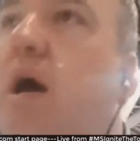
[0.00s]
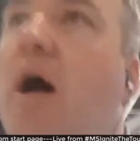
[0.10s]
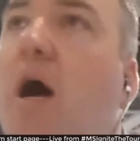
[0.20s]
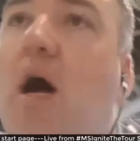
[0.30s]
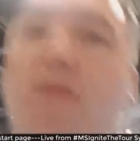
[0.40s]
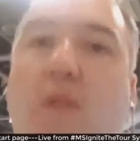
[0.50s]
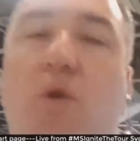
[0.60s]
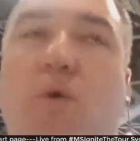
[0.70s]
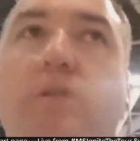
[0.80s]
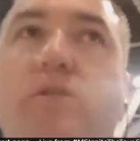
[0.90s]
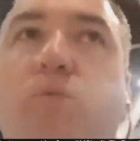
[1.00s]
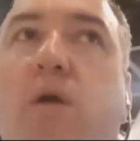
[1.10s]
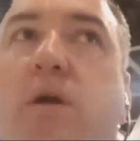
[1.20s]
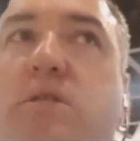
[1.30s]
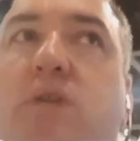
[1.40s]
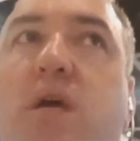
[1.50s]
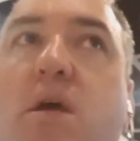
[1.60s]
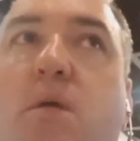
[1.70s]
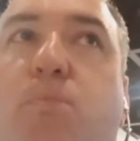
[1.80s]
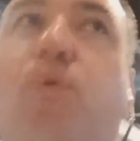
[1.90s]
and the noise. Whereas
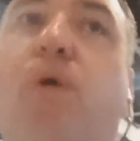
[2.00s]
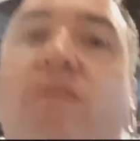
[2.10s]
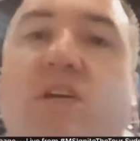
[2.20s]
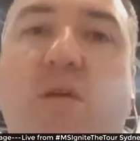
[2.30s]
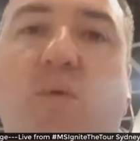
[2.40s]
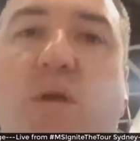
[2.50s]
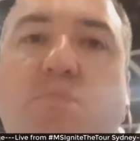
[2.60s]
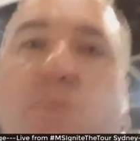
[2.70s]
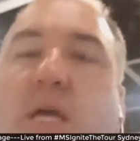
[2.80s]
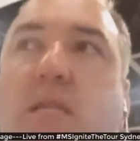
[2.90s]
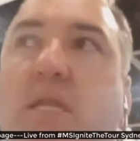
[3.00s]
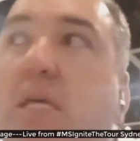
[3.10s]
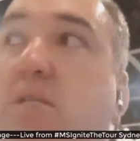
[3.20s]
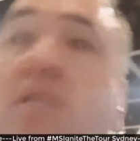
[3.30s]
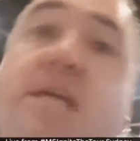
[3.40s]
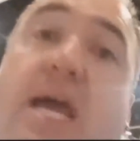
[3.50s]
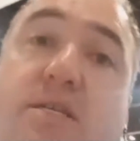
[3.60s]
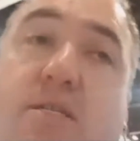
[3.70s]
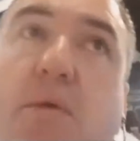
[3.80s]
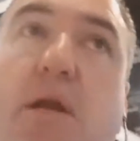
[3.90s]
previously, when it's been things like Tech
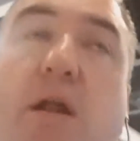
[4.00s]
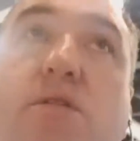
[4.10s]
Summit,